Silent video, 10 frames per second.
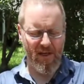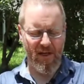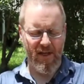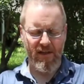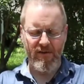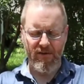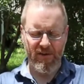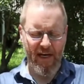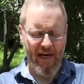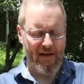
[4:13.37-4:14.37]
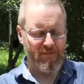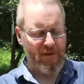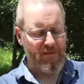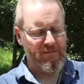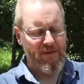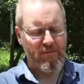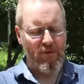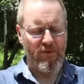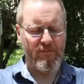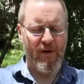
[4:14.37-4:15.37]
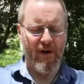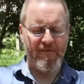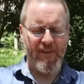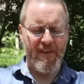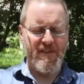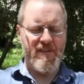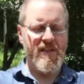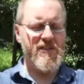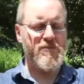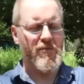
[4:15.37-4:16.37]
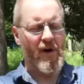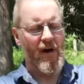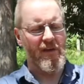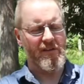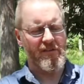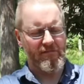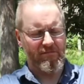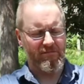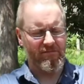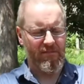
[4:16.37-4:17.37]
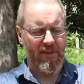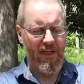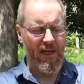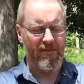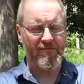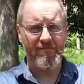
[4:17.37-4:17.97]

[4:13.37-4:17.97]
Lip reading: It goes on your hand, but the important part of it is this part here.